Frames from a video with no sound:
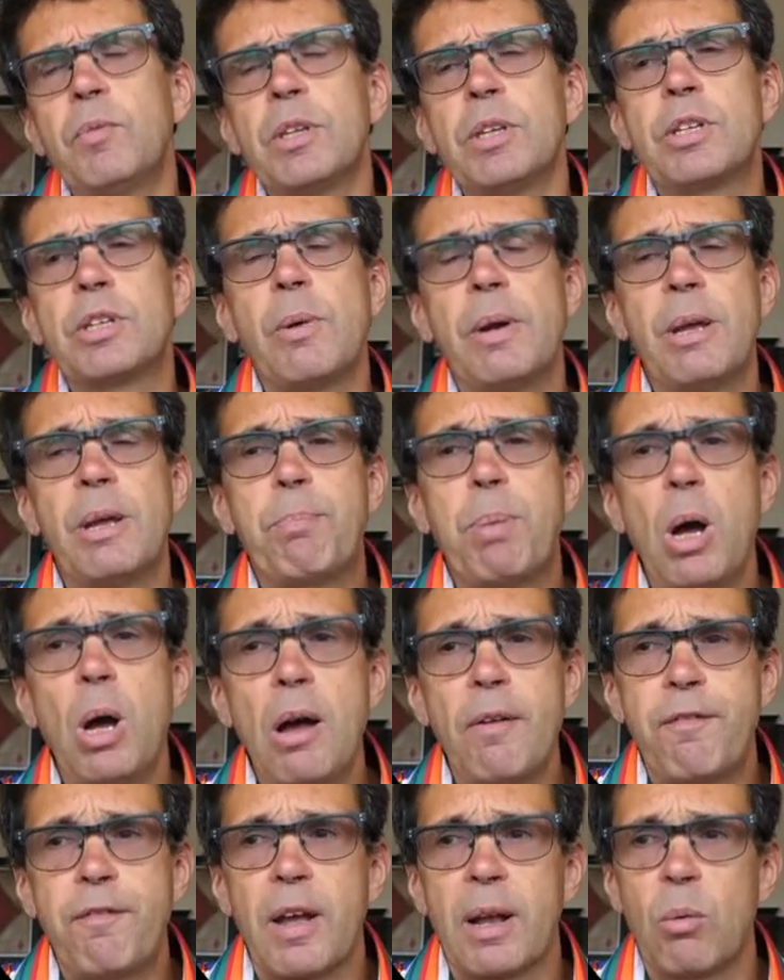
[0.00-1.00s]
So in a
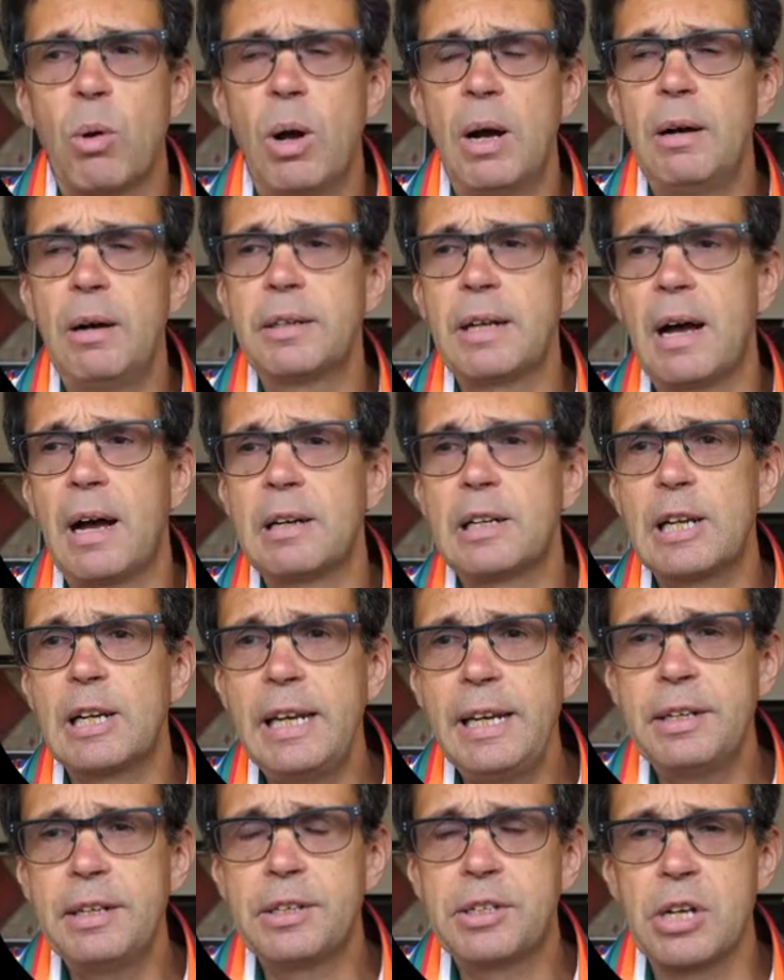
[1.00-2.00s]
perfect world, I'll
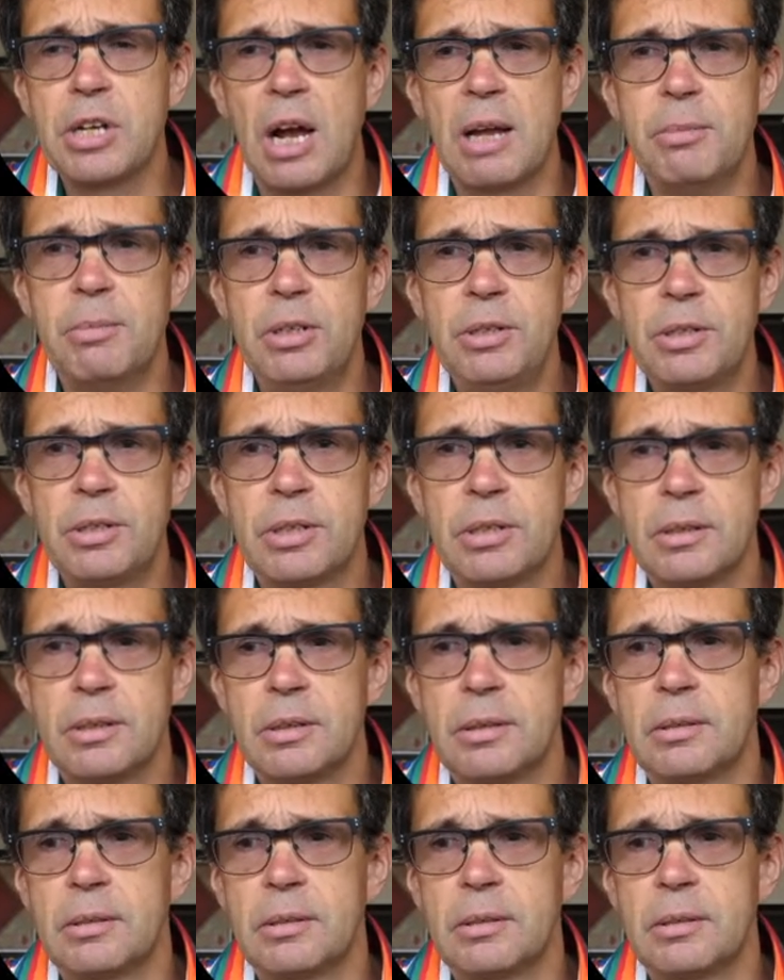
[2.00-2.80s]
lead a diamond.